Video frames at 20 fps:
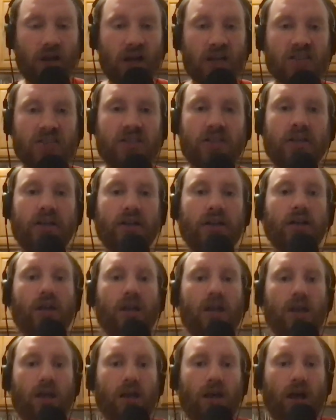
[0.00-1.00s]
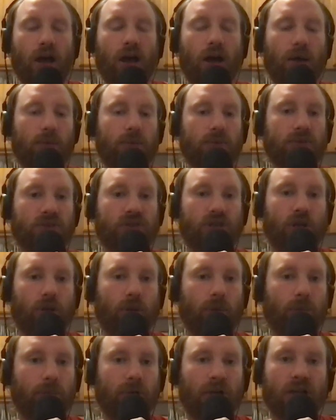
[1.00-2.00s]
roster.
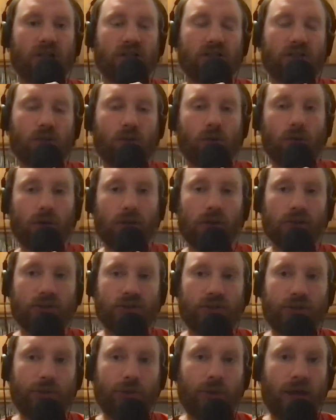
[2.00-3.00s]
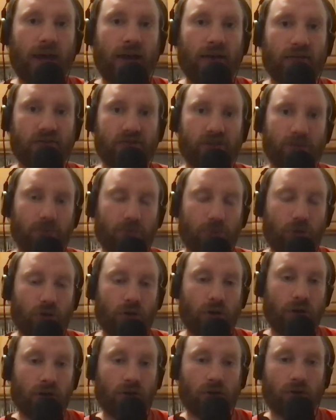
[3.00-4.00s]
So because the Orioles do have some
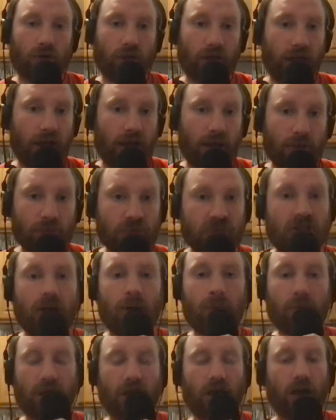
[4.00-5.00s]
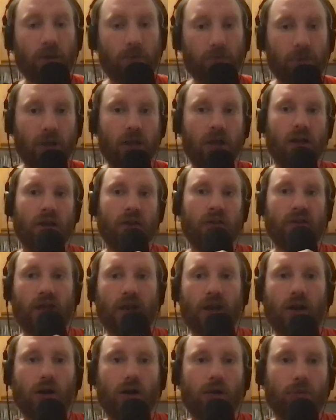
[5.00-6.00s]
critical games coming up
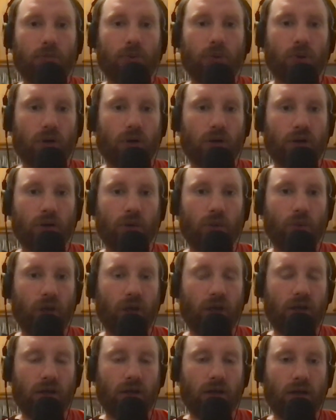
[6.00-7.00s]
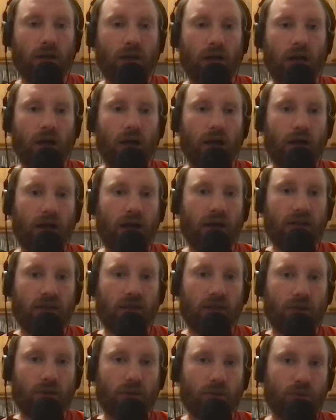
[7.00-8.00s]
that are important to win, I
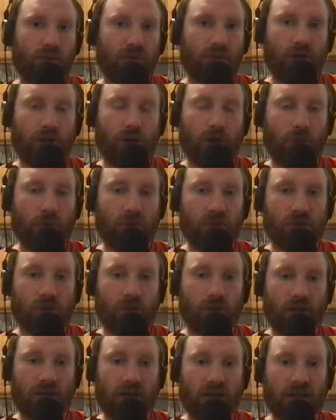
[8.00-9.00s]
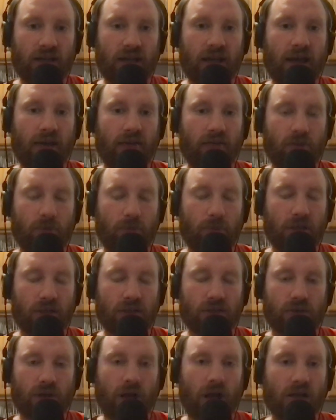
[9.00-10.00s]
think, we sort of need to have the
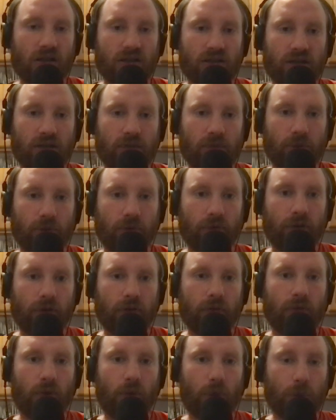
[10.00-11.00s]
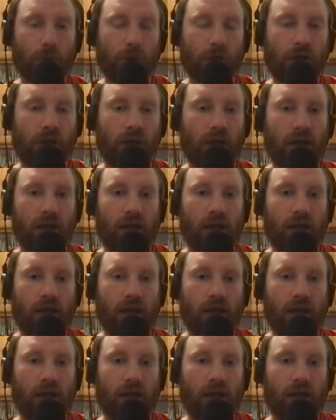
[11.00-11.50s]
best roster moving forward.